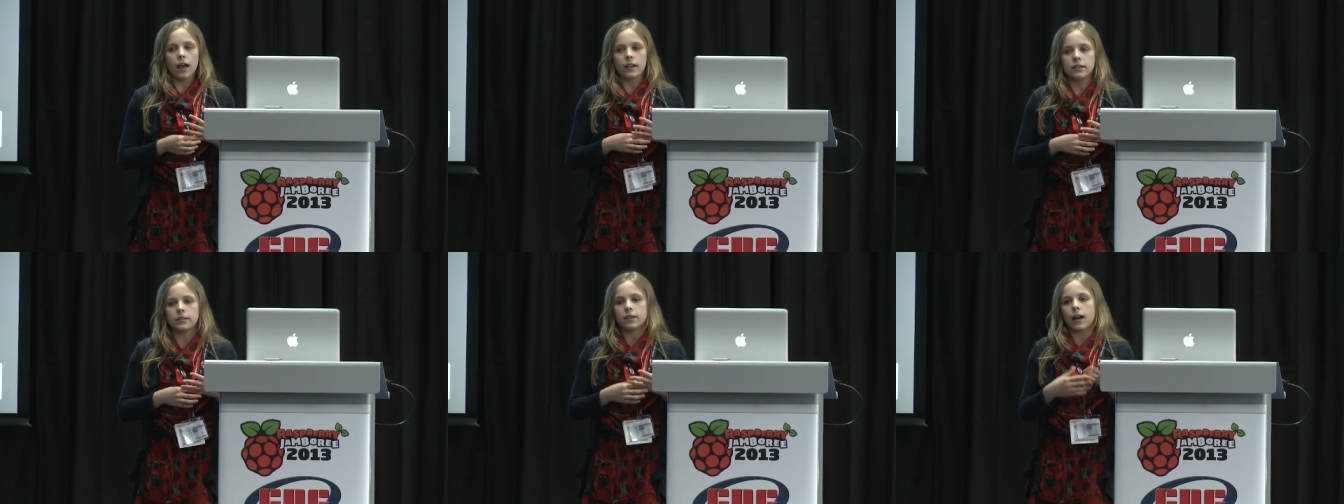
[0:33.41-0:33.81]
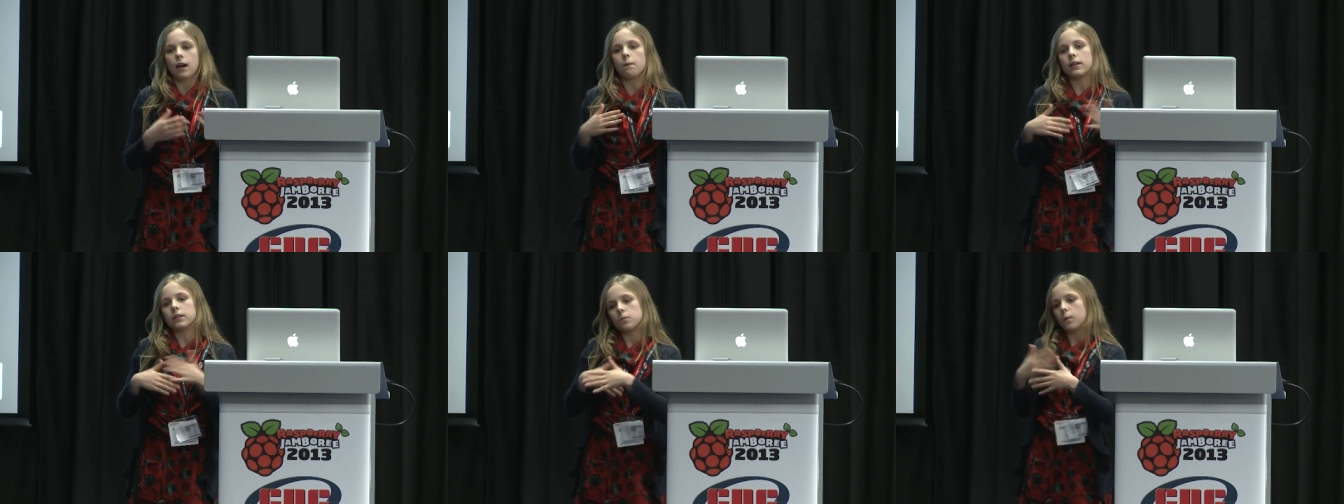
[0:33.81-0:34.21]
and so
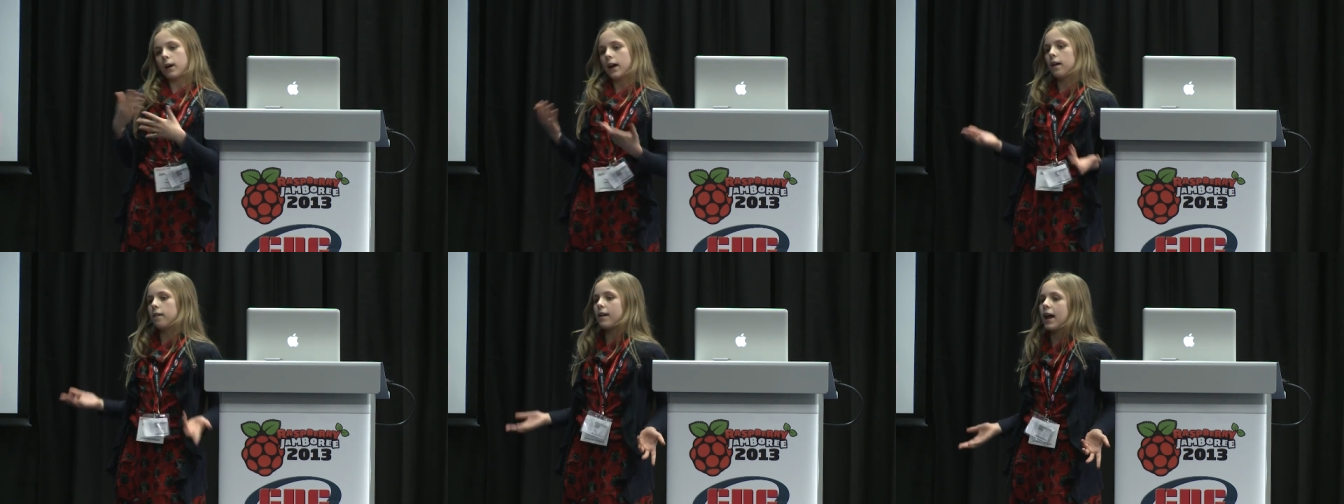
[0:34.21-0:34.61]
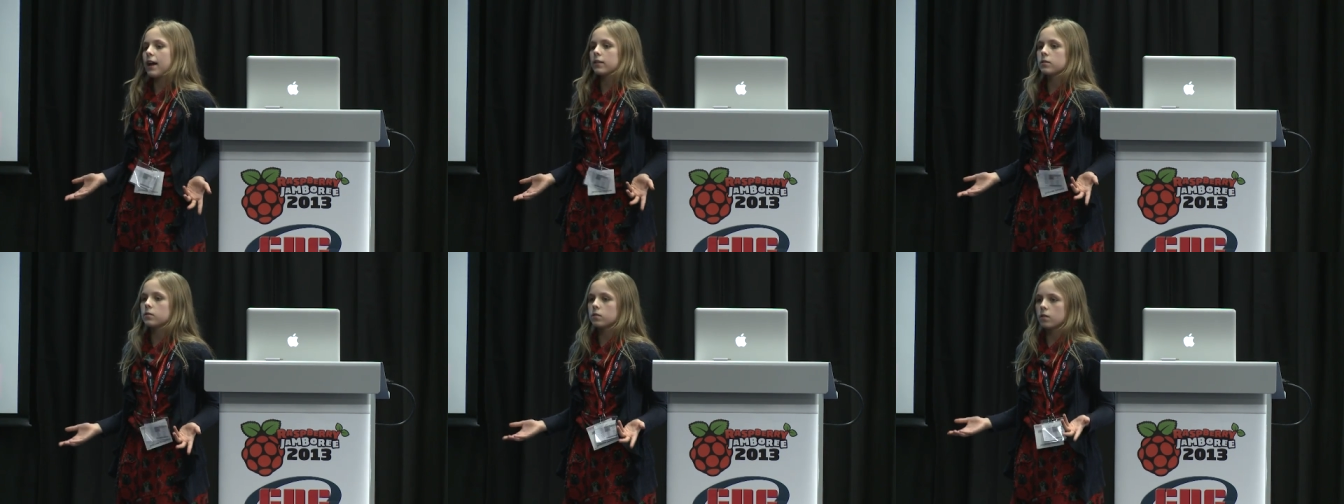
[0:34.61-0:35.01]
I went to
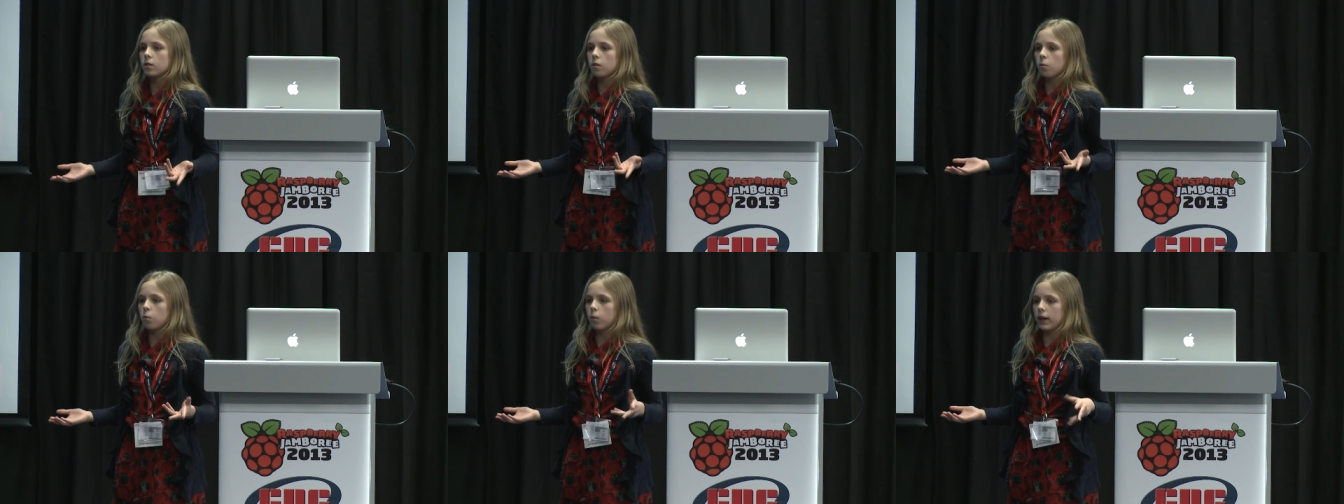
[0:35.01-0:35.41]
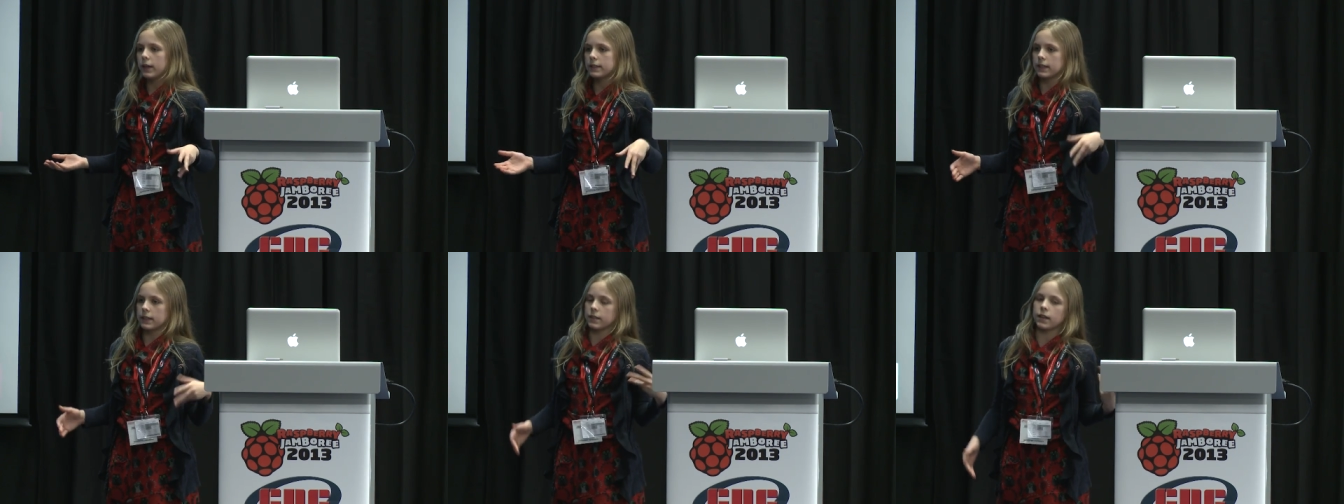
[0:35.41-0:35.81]
YRS,
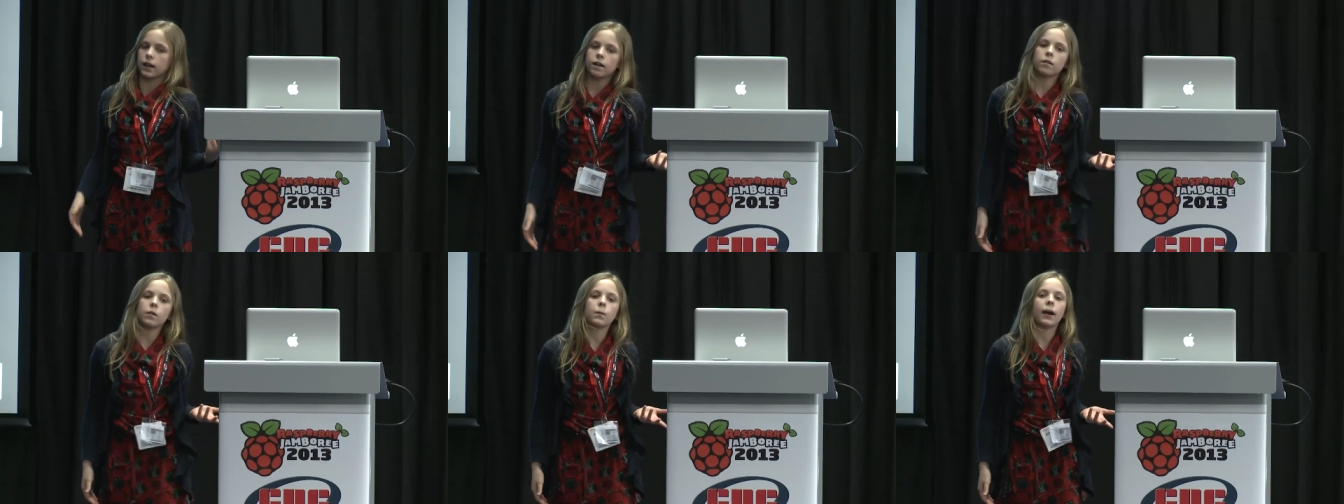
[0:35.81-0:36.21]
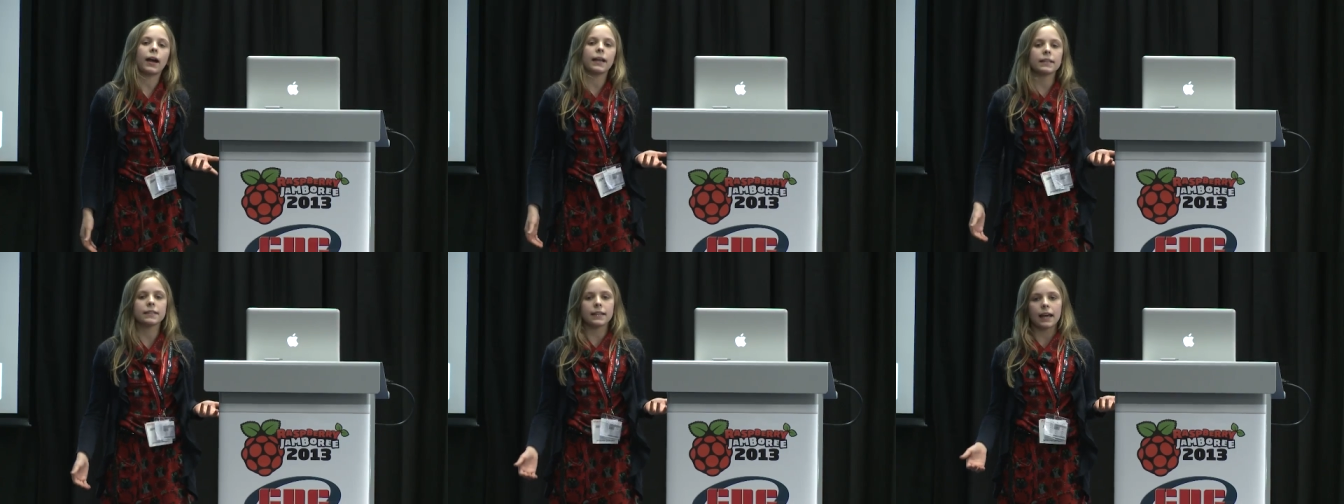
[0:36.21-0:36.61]
which is Young
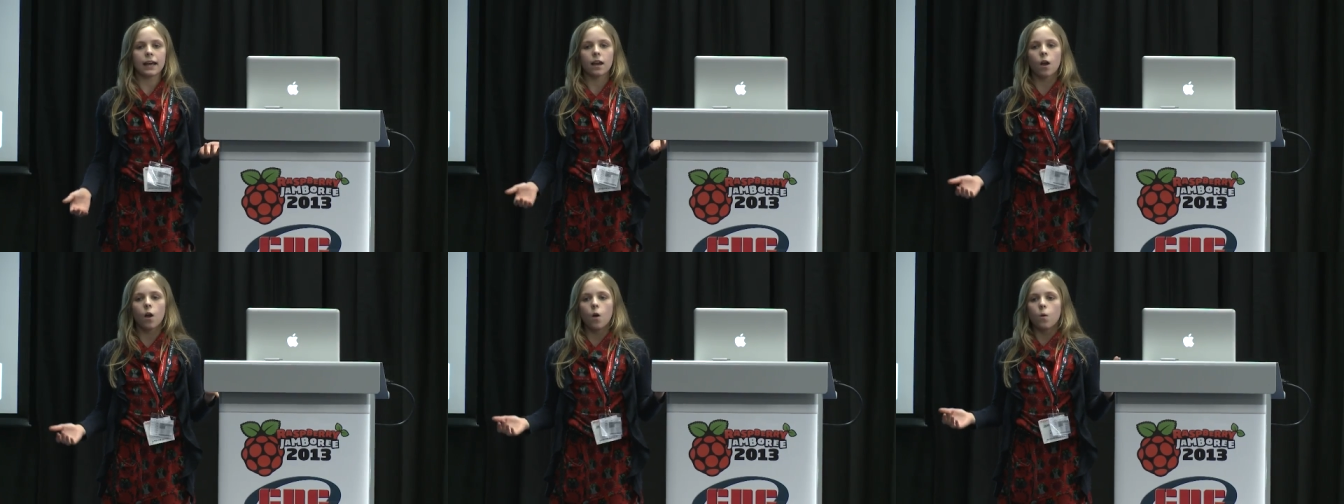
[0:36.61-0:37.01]
Rewired State,